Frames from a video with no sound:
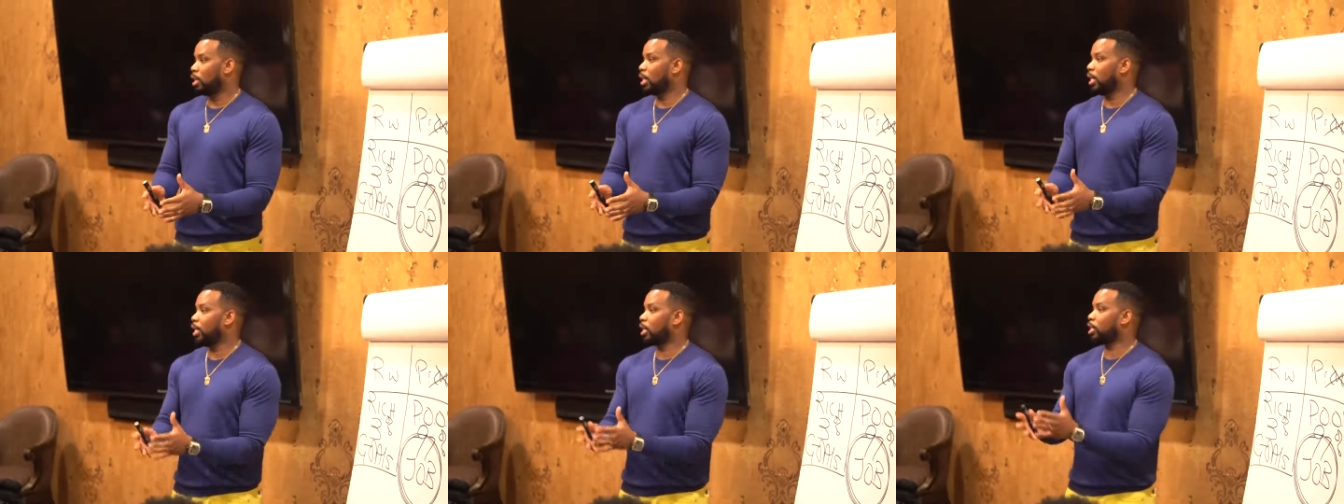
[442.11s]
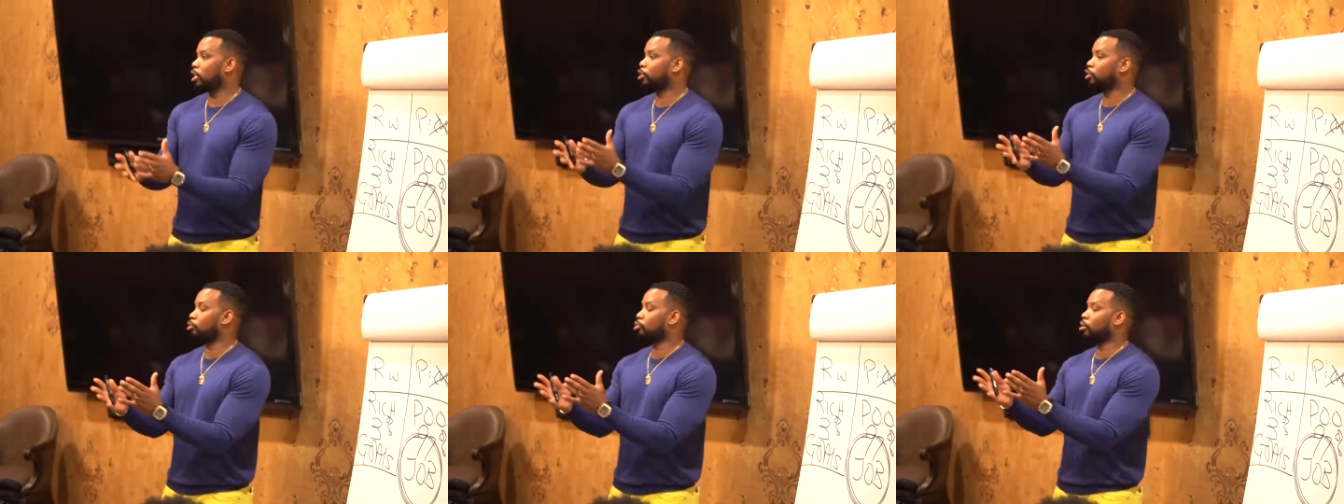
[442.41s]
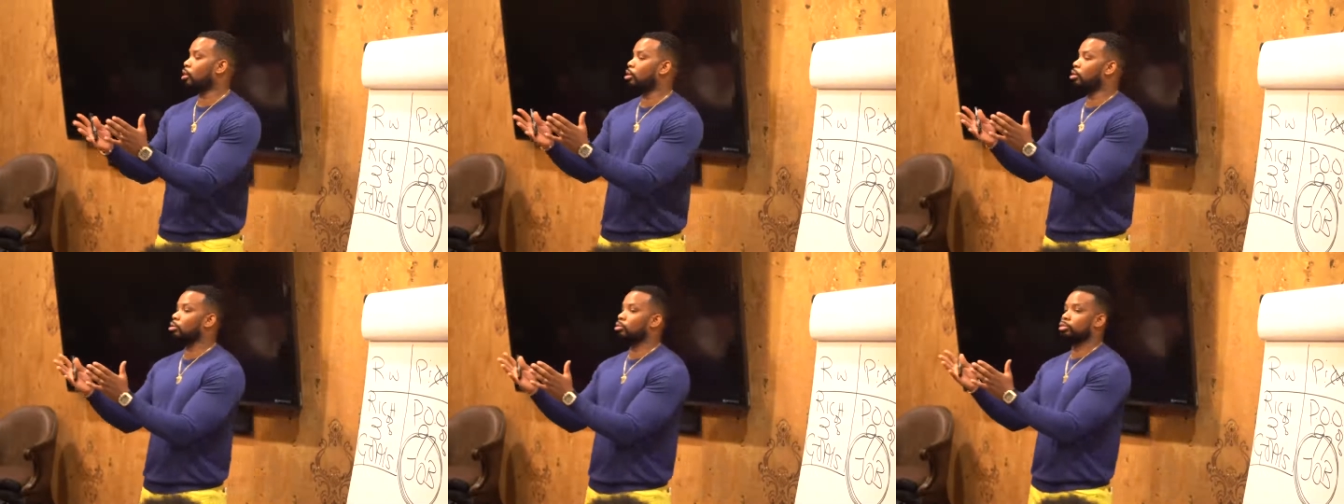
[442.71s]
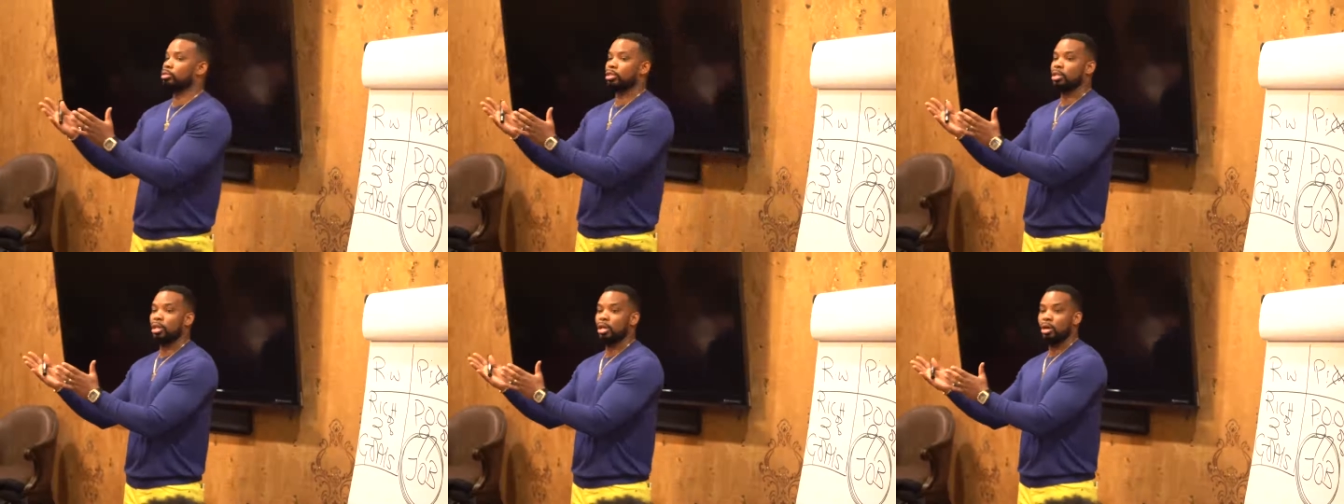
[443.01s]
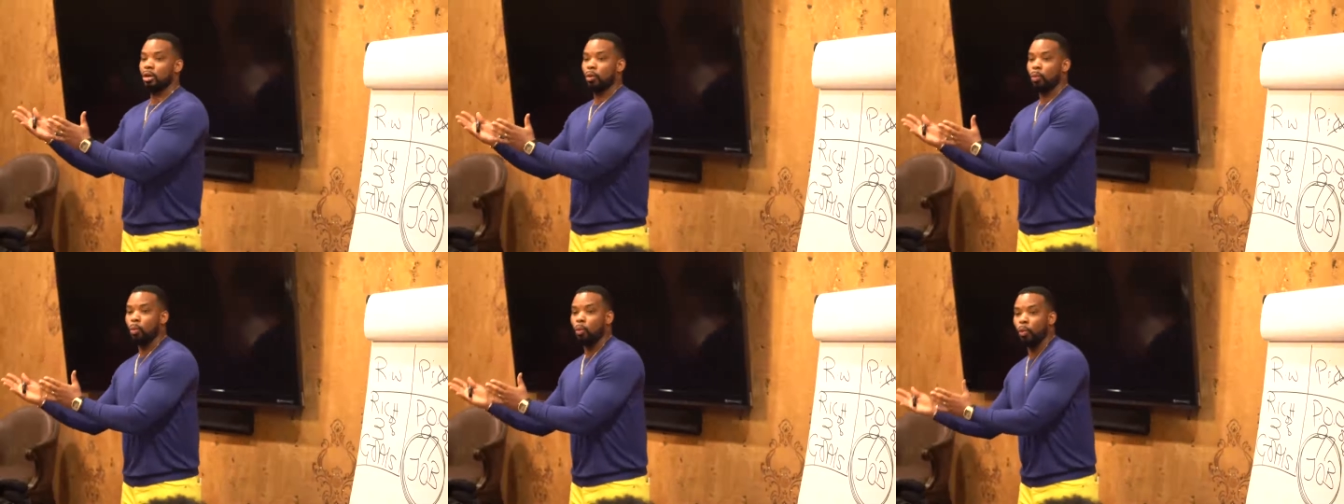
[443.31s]
It controls
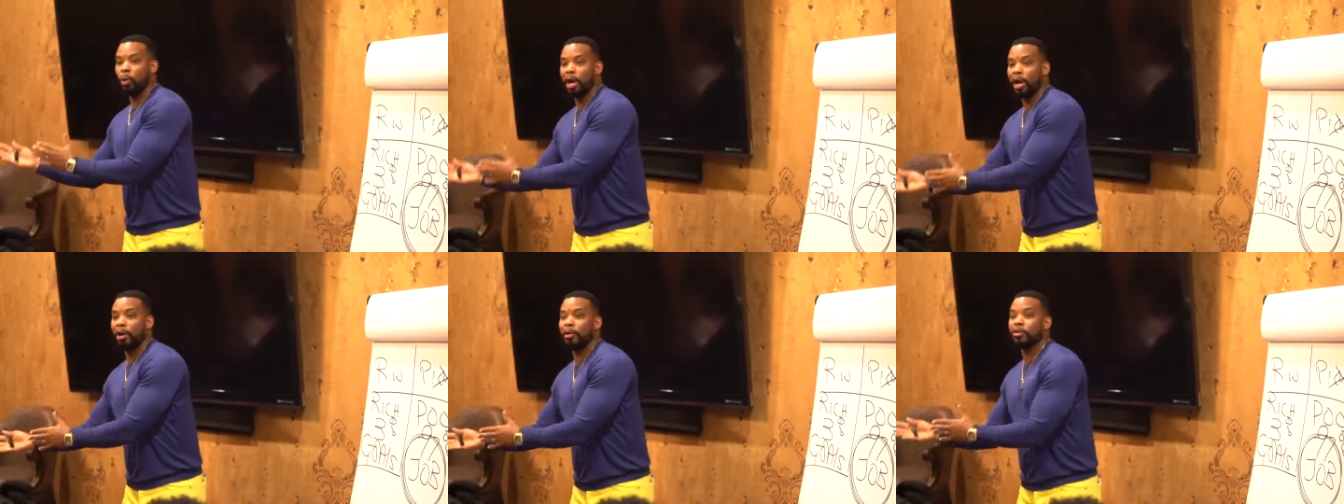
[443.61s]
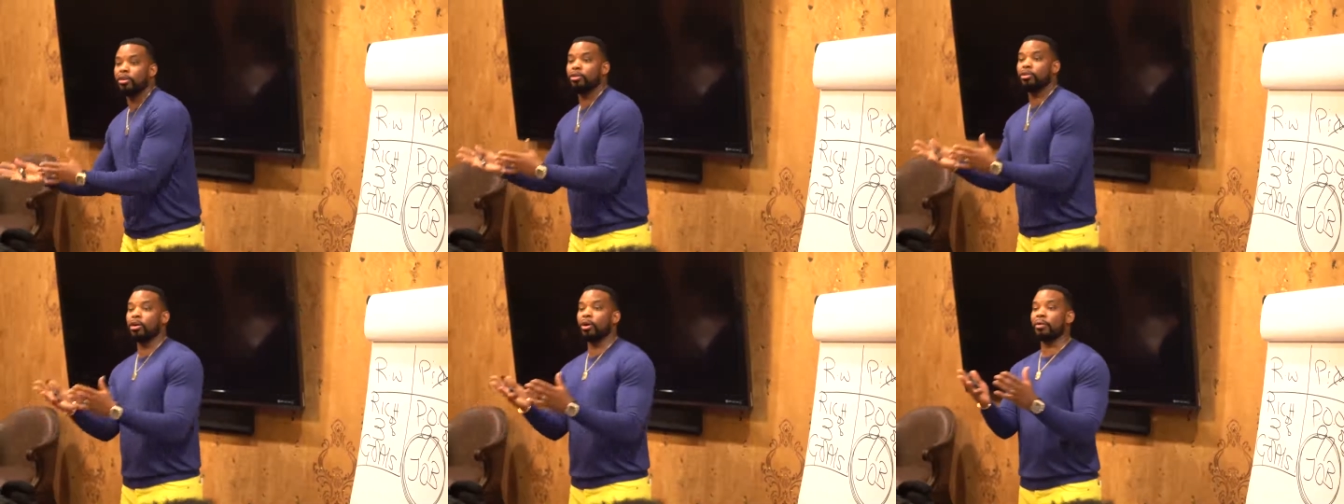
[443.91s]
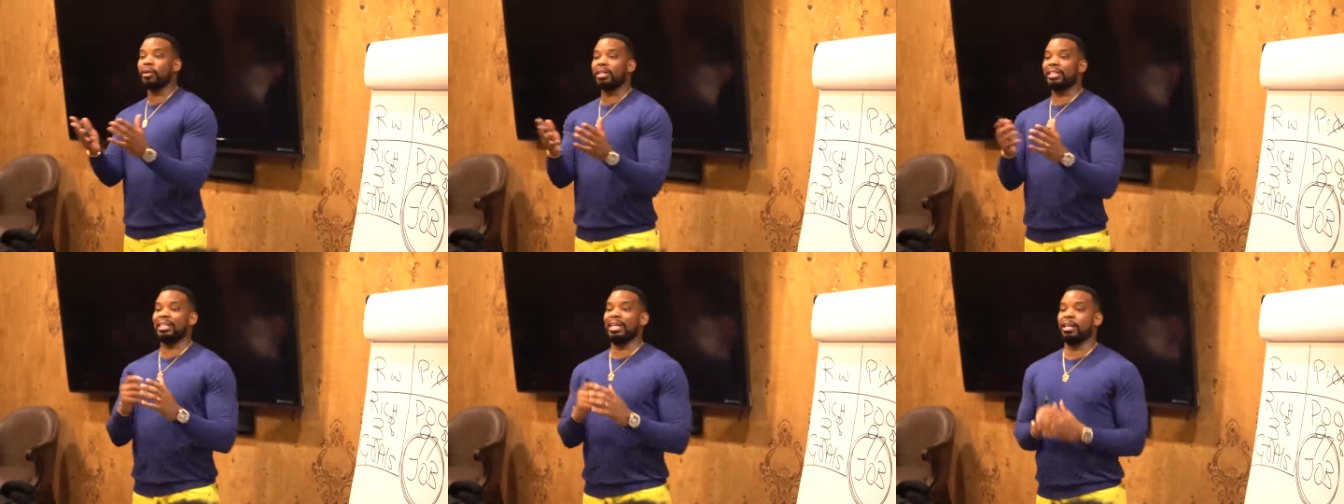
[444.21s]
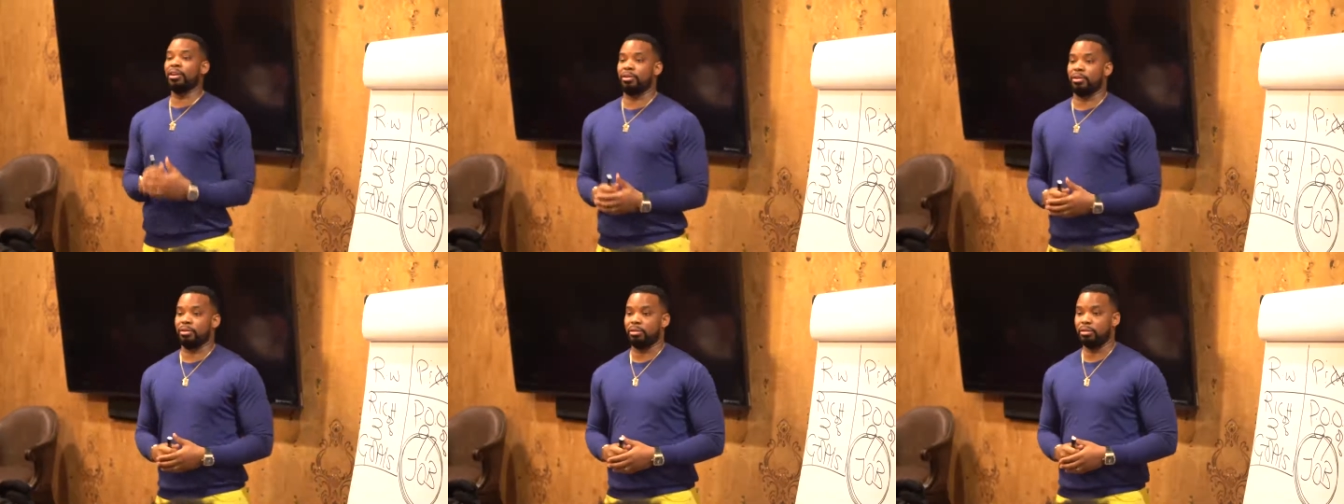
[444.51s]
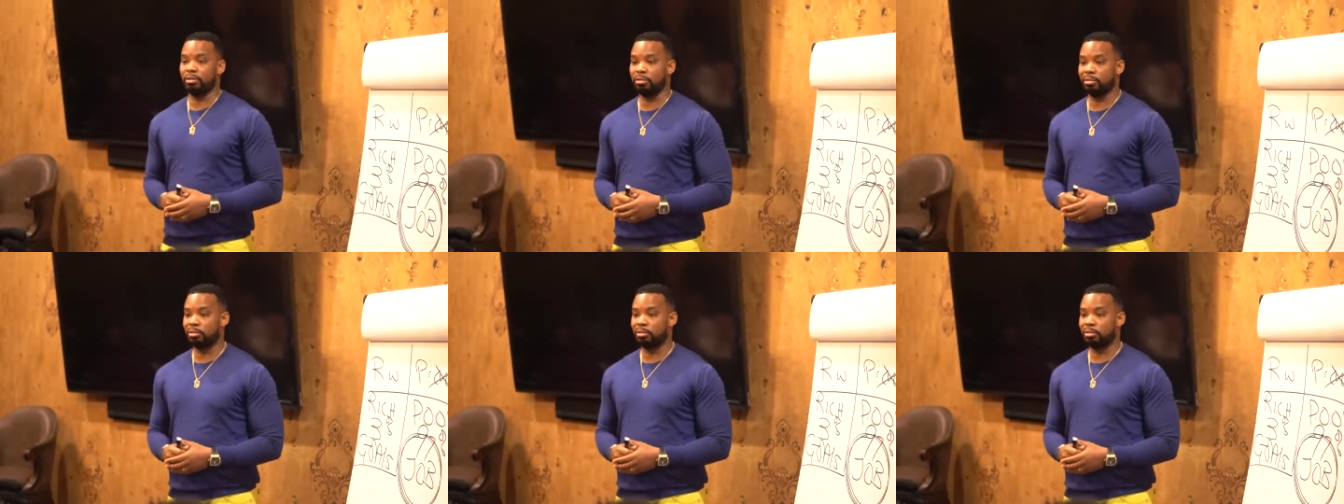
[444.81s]
where you go to dinner.